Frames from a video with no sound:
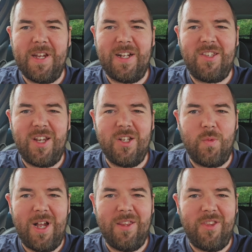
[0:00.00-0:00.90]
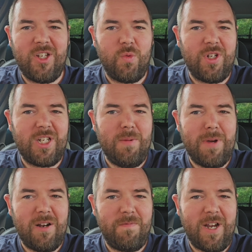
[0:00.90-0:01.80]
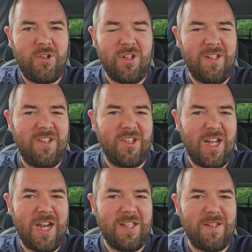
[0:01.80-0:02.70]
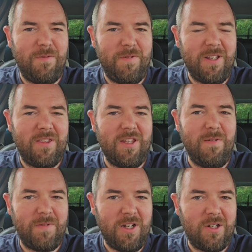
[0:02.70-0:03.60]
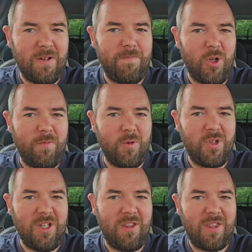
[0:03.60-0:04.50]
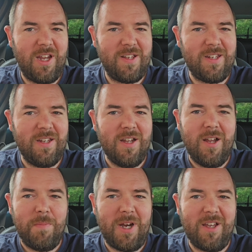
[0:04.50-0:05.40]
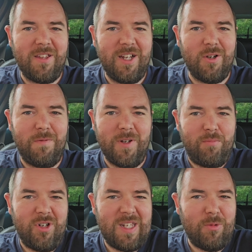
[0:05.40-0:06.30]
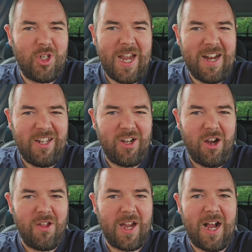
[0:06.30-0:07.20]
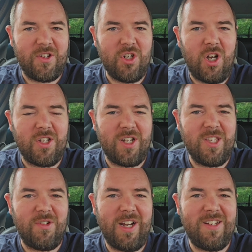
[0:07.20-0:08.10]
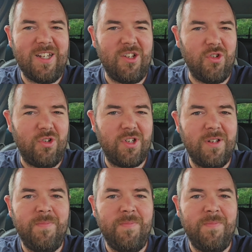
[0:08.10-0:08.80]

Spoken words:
say as well, this was actually manufactured and designed to fit the facelift Volvo C30, but I think it'll fit pretty much any car that hasn't got a centre exit exhaust.